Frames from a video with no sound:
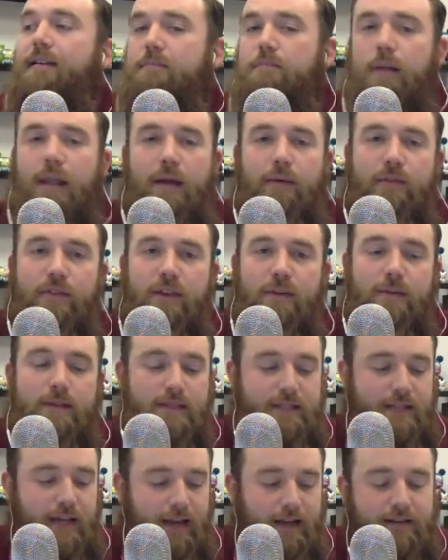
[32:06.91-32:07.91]
play with him
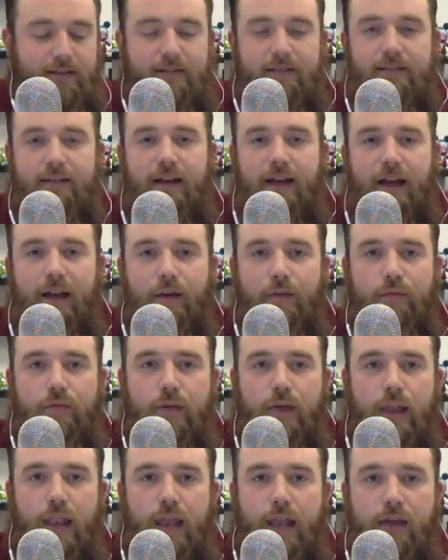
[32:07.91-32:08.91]
inside of
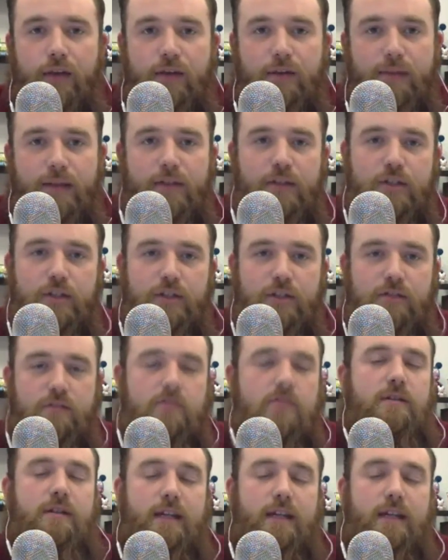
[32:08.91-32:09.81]
Lego Dimensions.